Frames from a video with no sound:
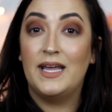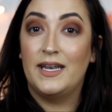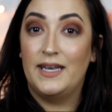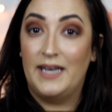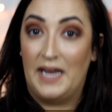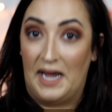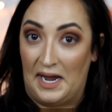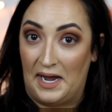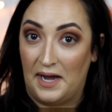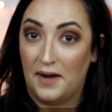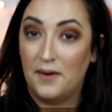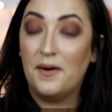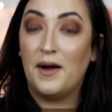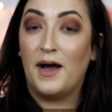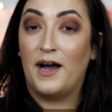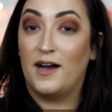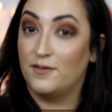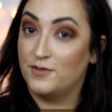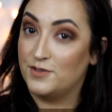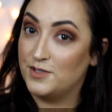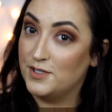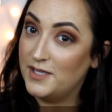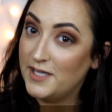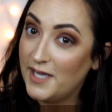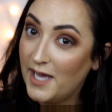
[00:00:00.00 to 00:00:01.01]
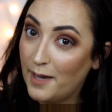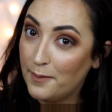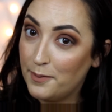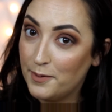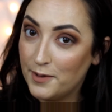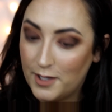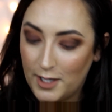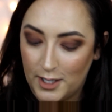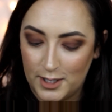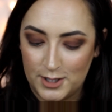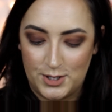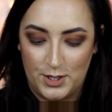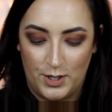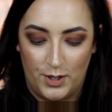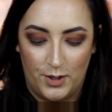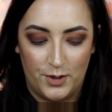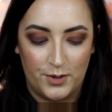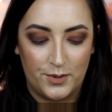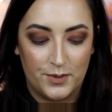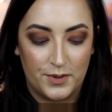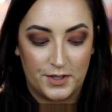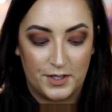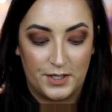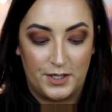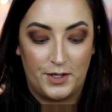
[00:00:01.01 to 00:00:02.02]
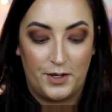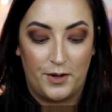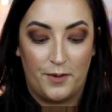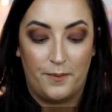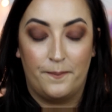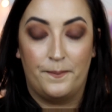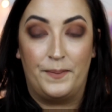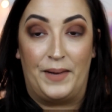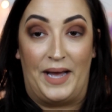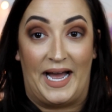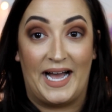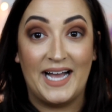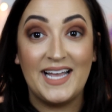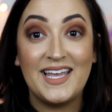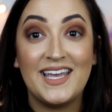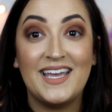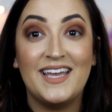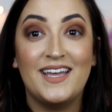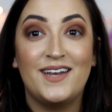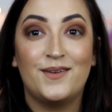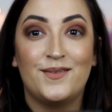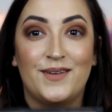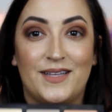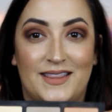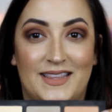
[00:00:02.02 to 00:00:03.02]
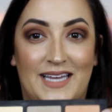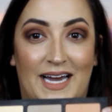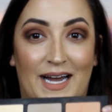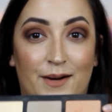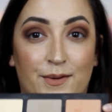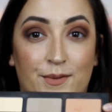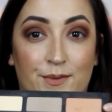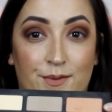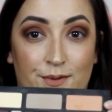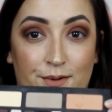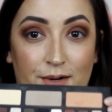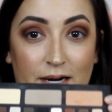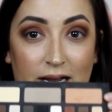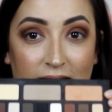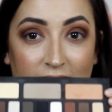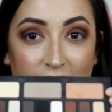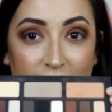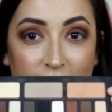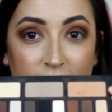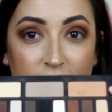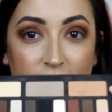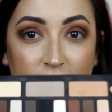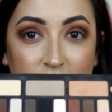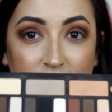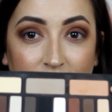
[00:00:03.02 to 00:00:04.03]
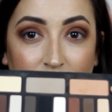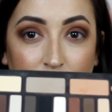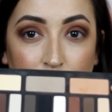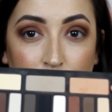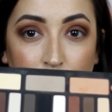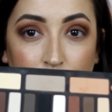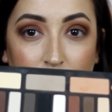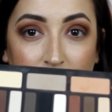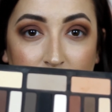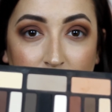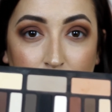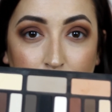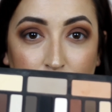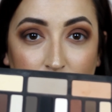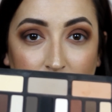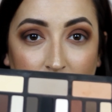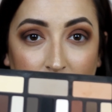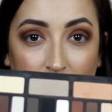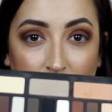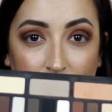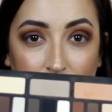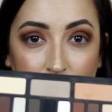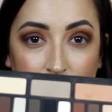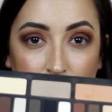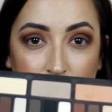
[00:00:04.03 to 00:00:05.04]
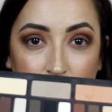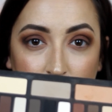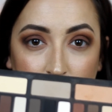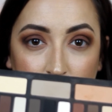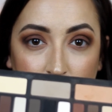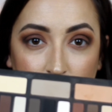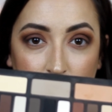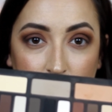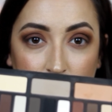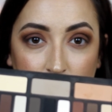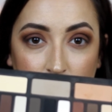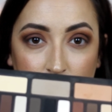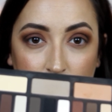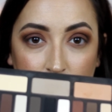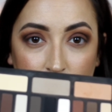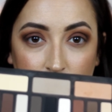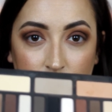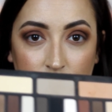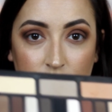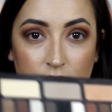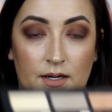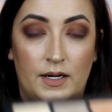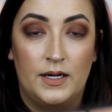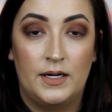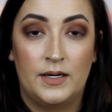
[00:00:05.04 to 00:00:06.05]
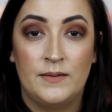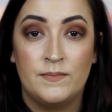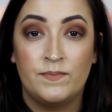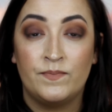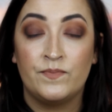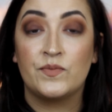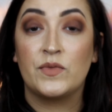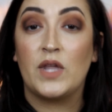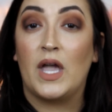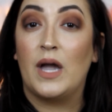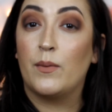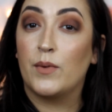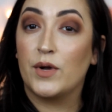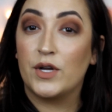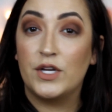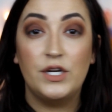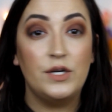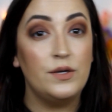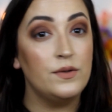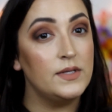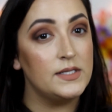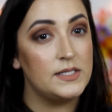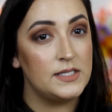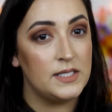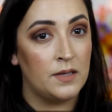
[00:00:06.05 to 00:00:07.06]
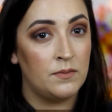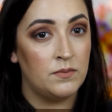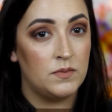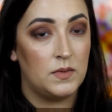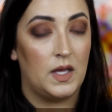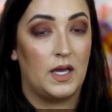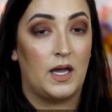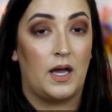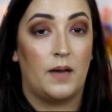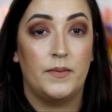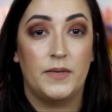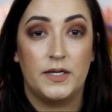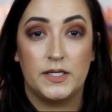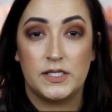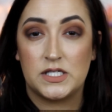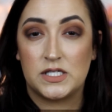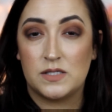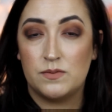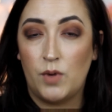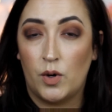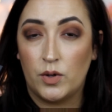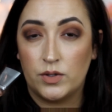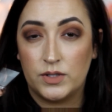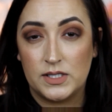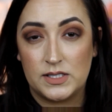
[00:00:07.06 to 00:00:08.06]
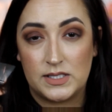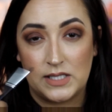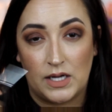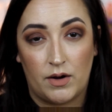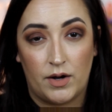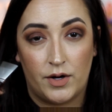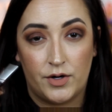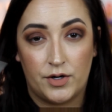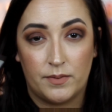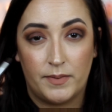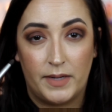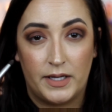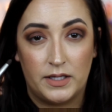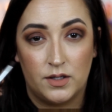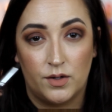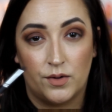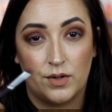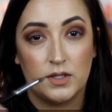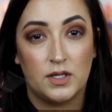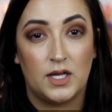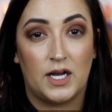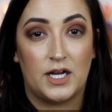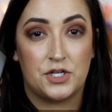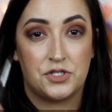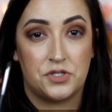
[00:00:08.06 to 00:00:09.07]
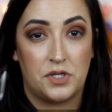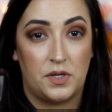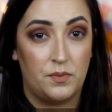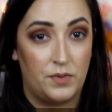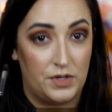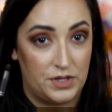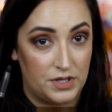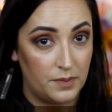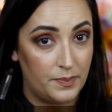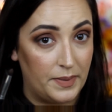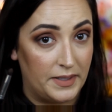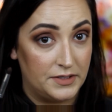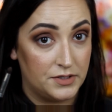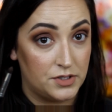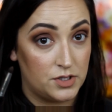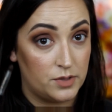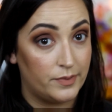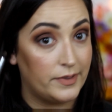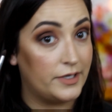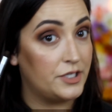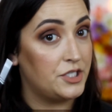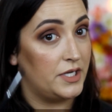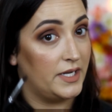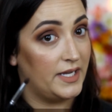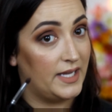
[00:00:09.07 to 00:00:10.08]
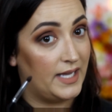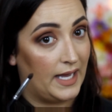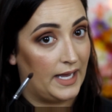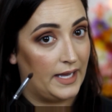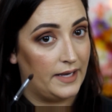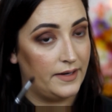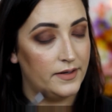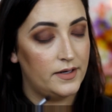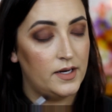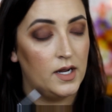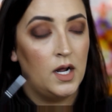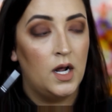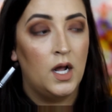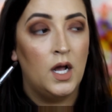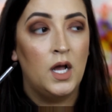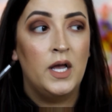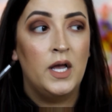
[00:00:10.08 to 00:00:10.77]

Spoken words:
Now, after the apricot tone, we're going to go back in with that red, that reddy brown. And we're going to do the same thing. I'm going to smoke this out under my lower lash line with the pencil brush again,